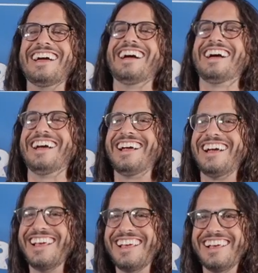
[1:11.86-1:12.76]

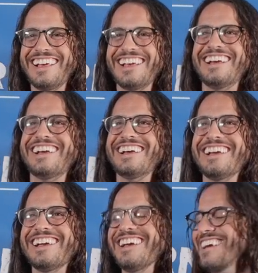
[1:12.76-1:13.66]

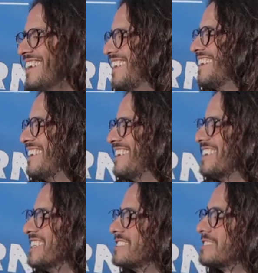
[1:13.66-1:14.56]

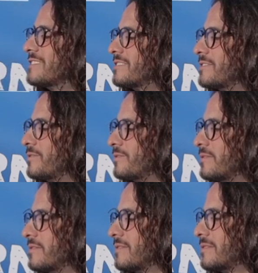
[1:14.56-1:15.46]

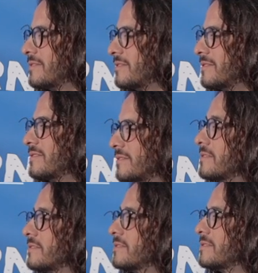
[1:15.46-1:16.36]

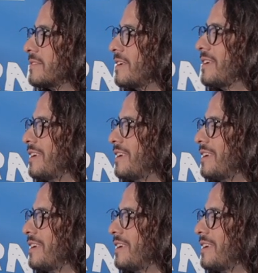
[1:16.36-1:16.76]
[no speech]